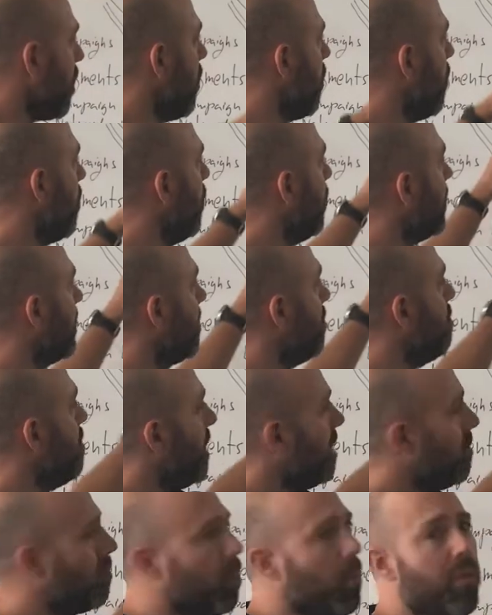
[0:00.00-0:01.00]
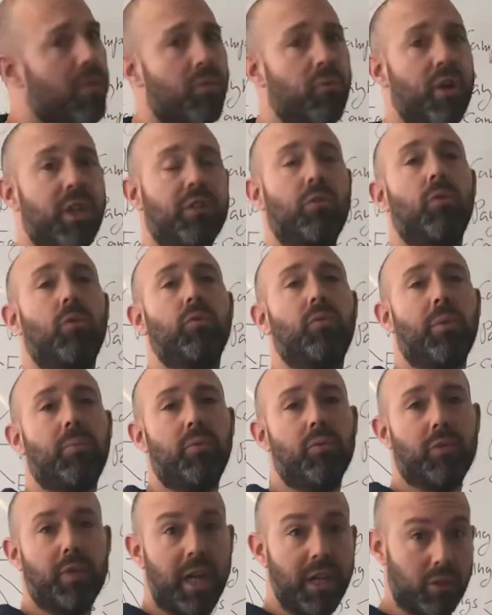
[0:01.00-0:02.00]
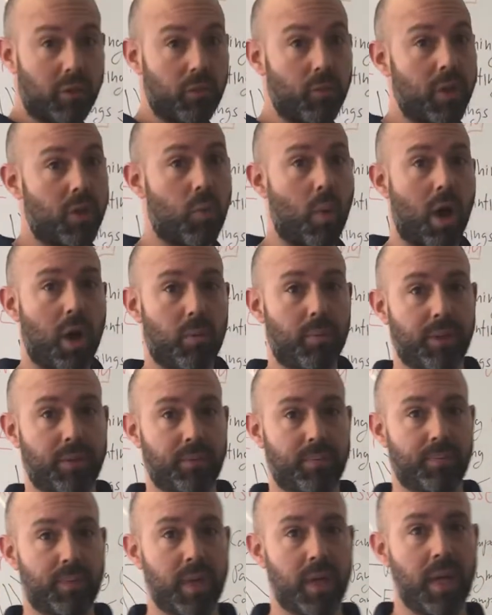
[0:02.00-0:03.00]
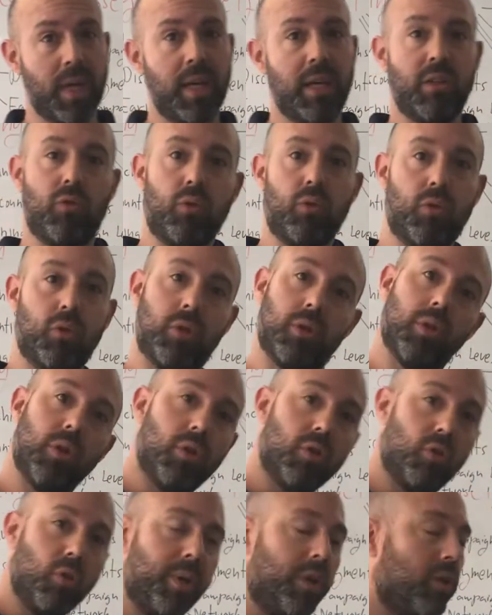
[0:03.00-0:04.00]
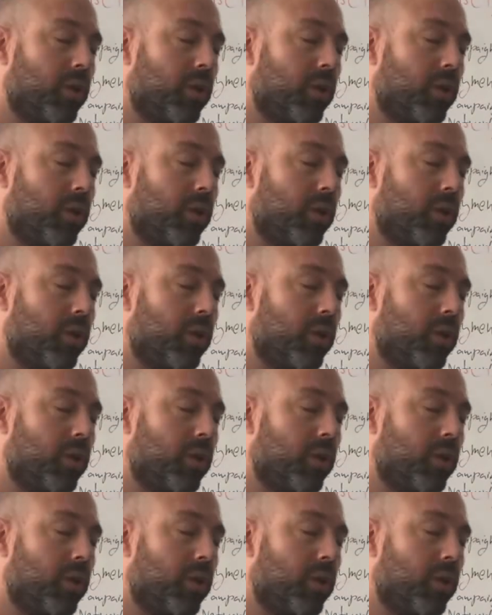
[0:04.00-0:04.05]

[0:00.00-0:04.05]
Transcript: there is a minimum threshold reputation requirement to be